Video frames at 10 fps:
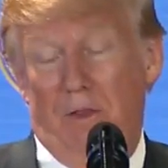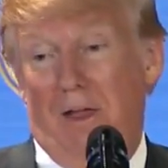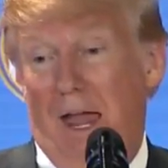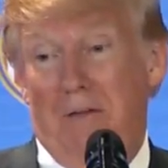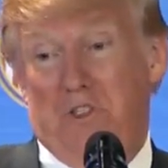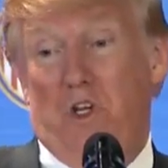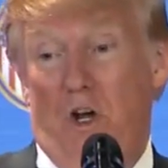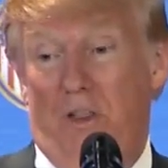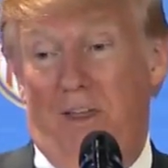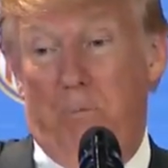They have
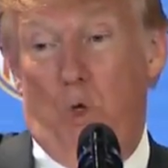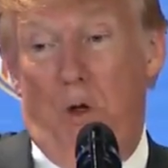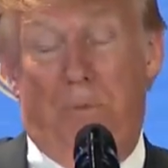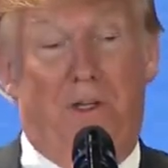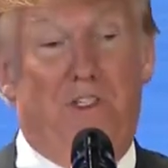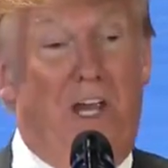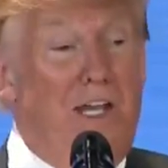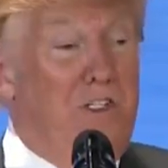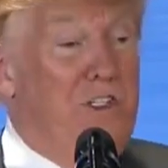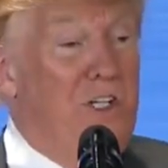started. They blew up their
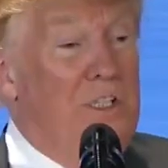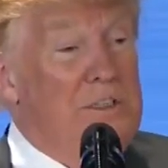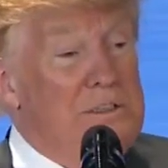sites.